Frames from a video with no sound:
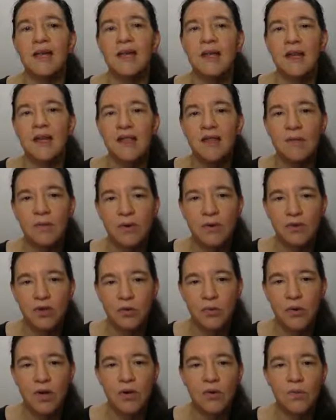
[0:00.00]
in the
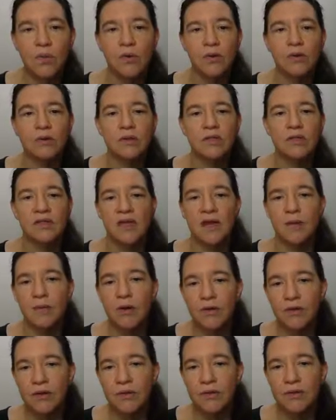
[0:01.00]
post-quantum world, some
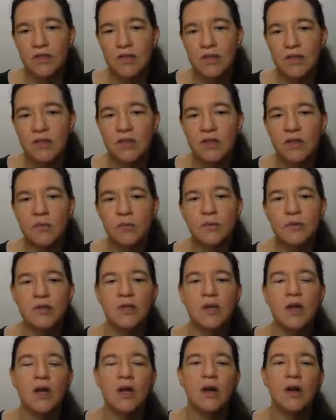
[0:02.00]
of those systems